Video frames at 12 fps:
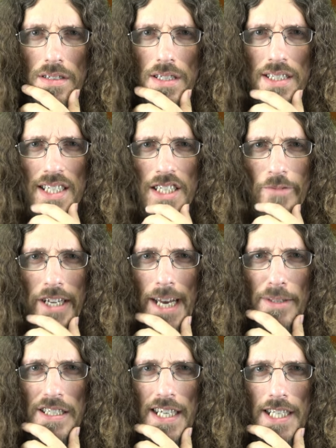Is this what
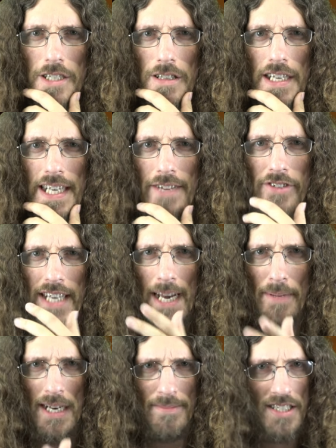happened to Dr. Light after
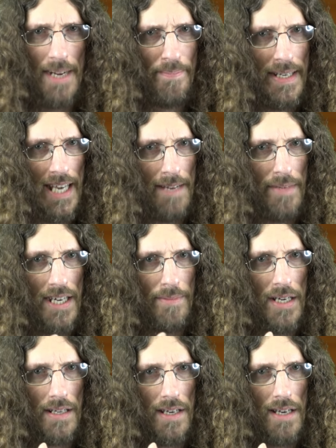Capcom stopped making Mega
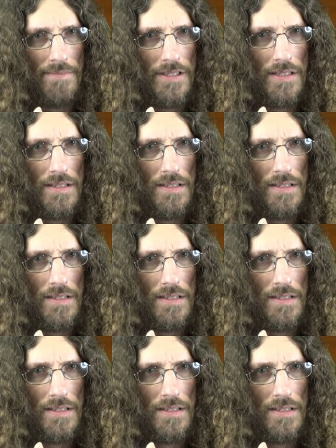Man games?